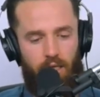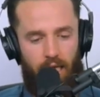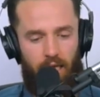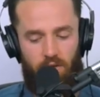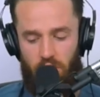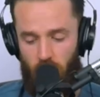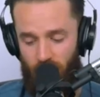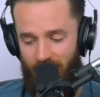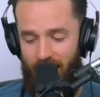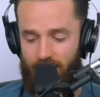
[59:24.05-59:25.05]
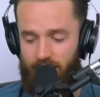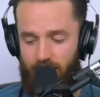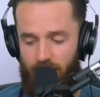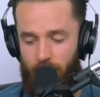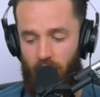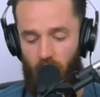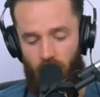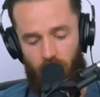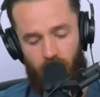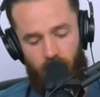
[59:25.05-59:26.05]
And this girl yacked on my
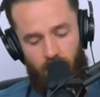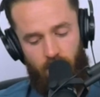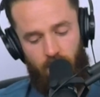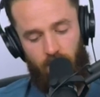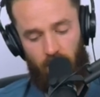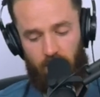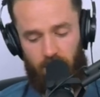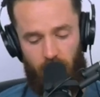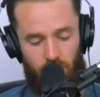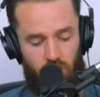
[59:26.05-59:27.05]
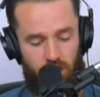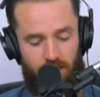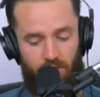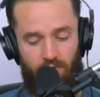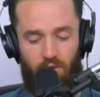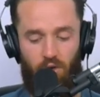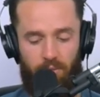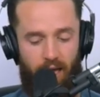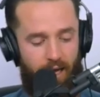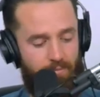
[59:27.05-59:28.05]
car. Luckily, it was just on the floor
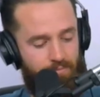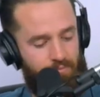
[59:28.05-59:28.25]
mat.